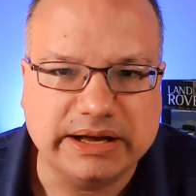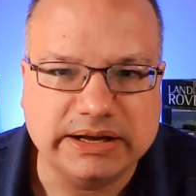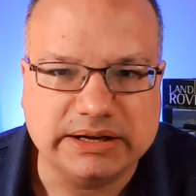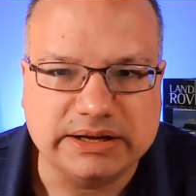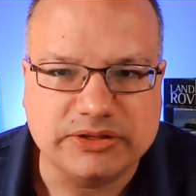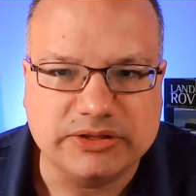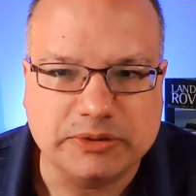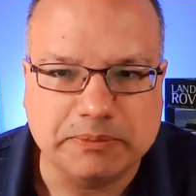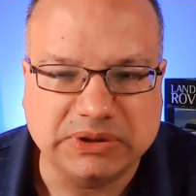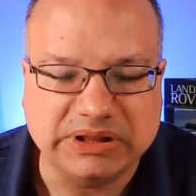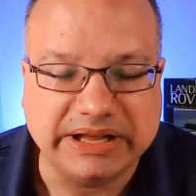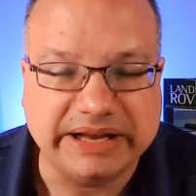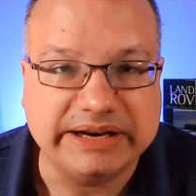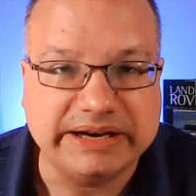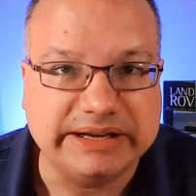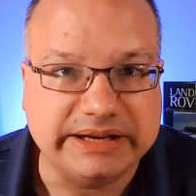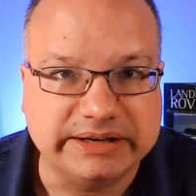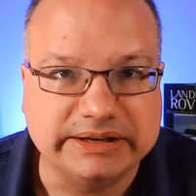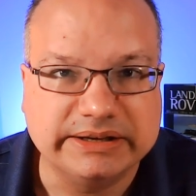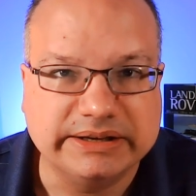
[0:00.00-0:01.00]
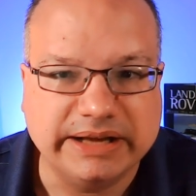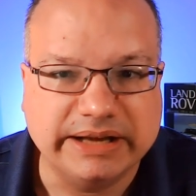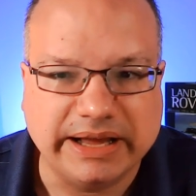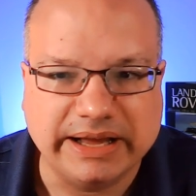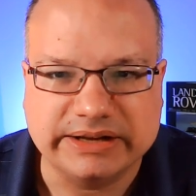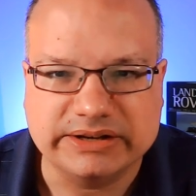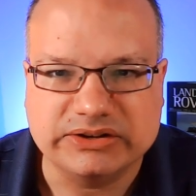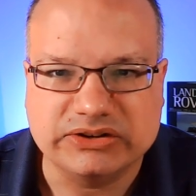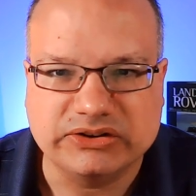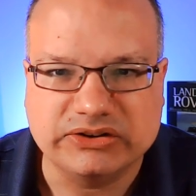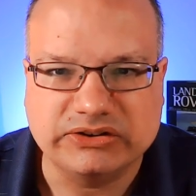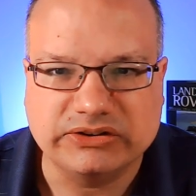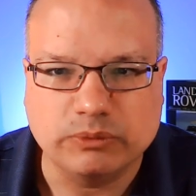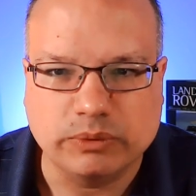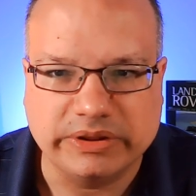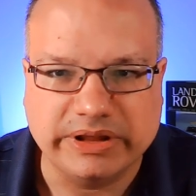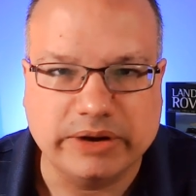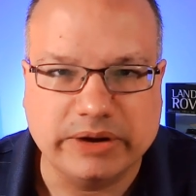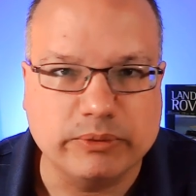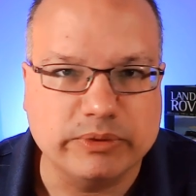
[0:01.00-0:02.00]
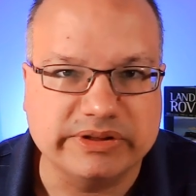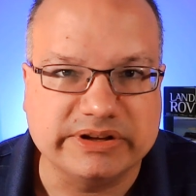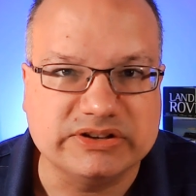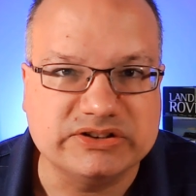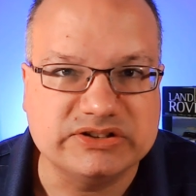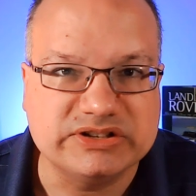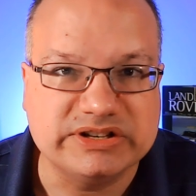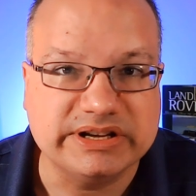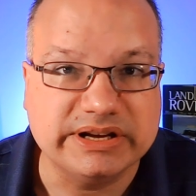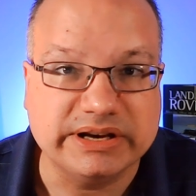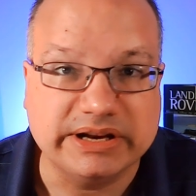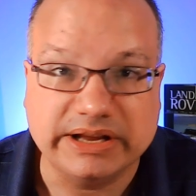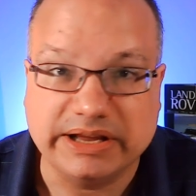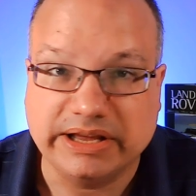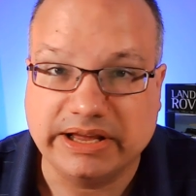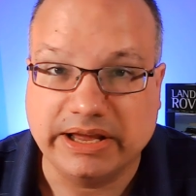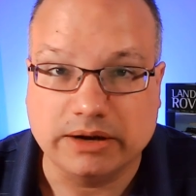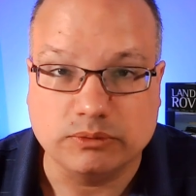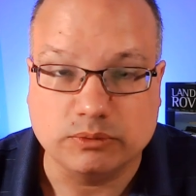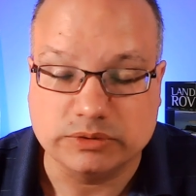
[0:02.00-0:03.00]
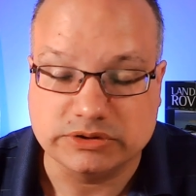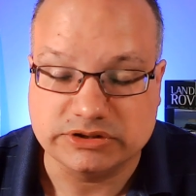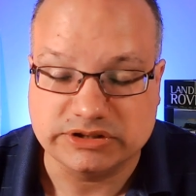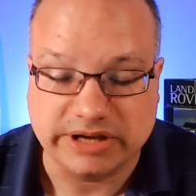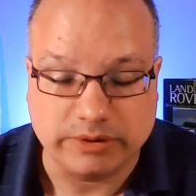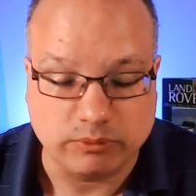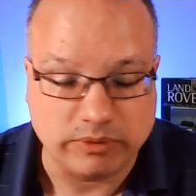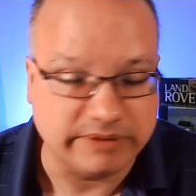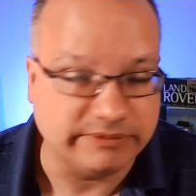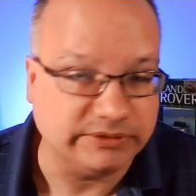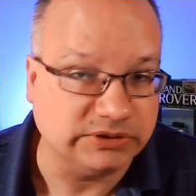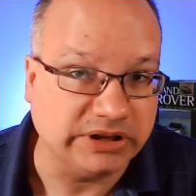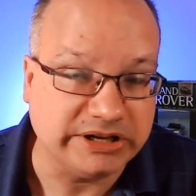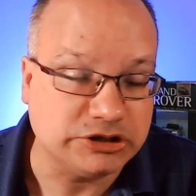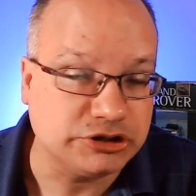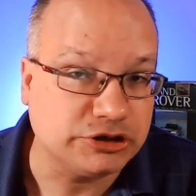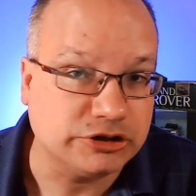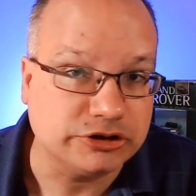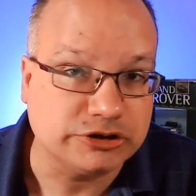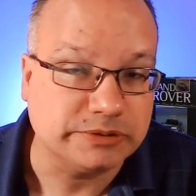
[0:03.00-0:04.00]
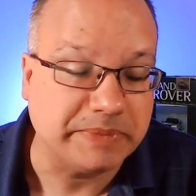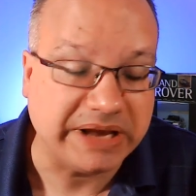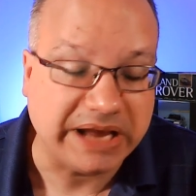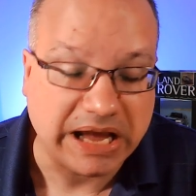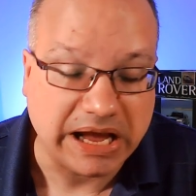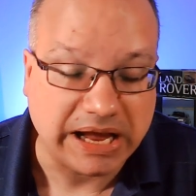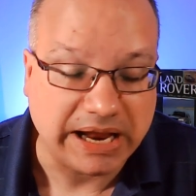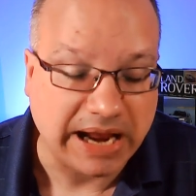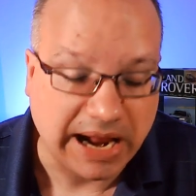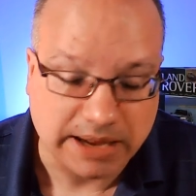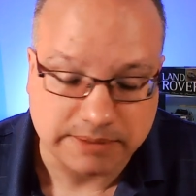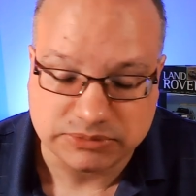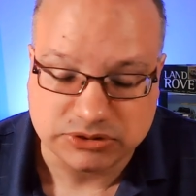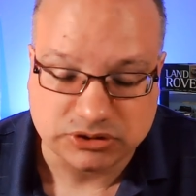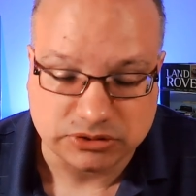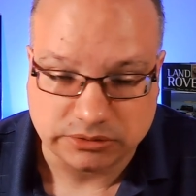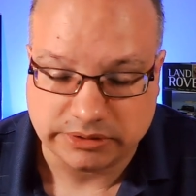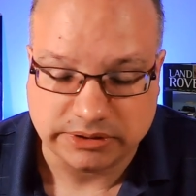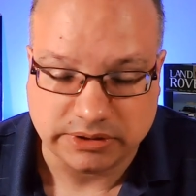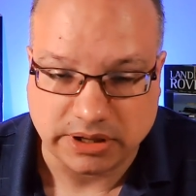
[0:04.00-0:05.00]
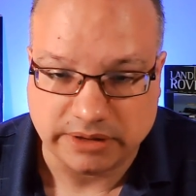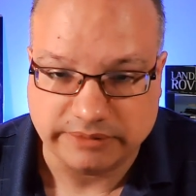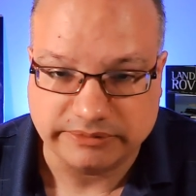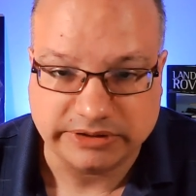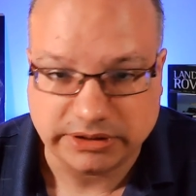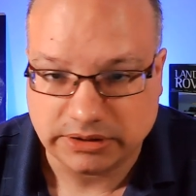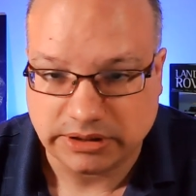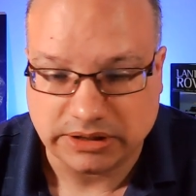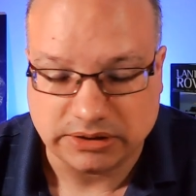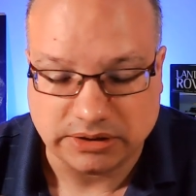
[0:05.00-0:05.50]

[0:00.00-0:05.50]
uh, the Millenia, and when they released it, it was a revelation to me. I absolutely loved it.